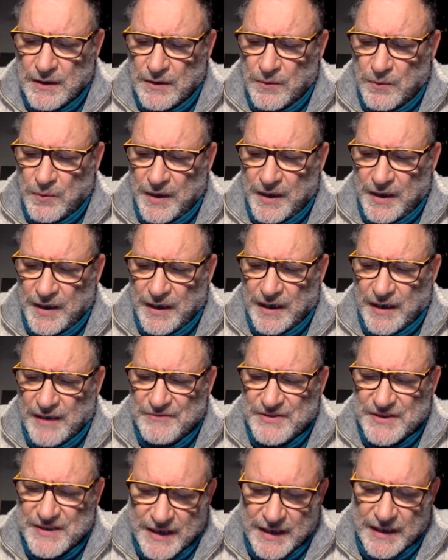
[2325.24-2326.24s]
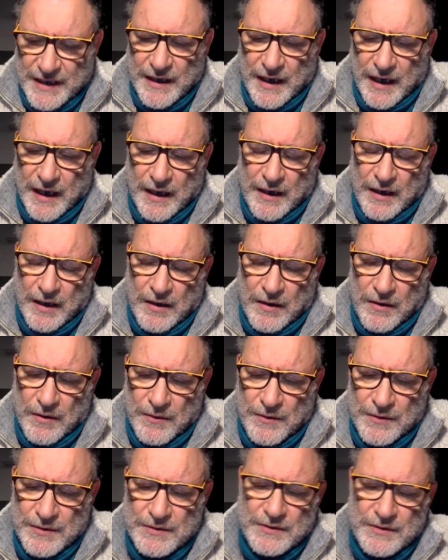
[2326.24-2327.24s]
we have seen.
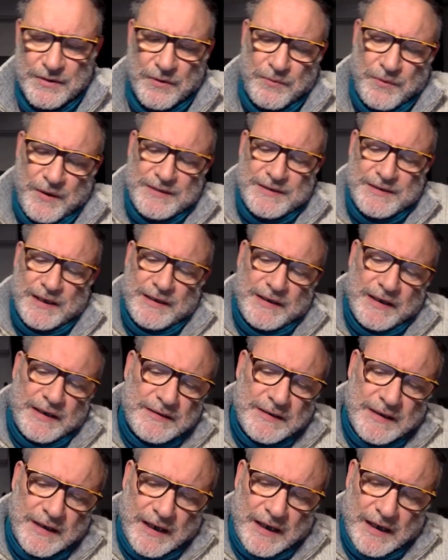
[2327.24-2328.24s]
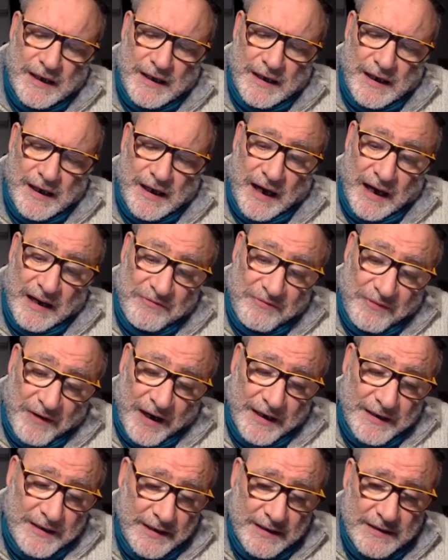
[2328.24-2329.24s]
Now, the reason that I
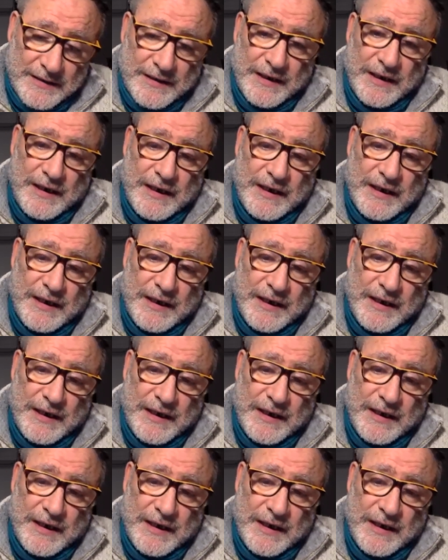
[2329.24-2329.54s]
find it